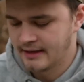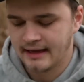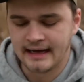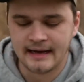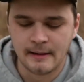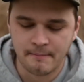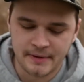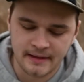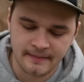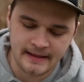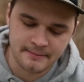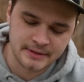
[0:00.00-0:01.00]
But
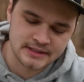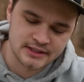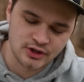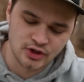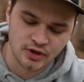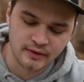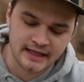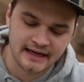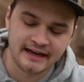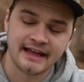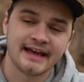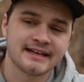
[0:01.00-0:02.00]
that means that you don't get
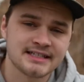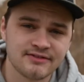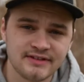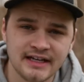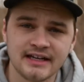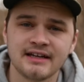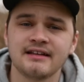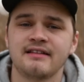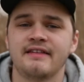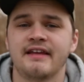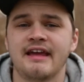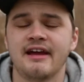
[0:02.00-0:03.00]
any EXIF data.
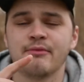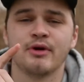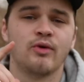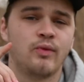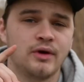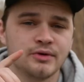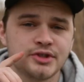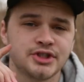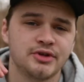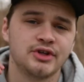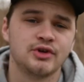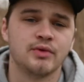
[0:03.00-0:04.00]
The camera won't show
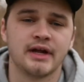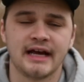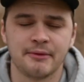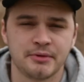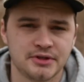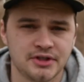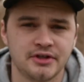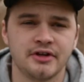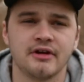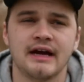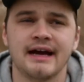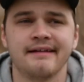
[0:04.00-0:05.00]
you what aperture
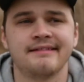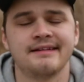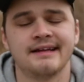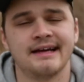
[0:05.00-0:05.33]
you're at.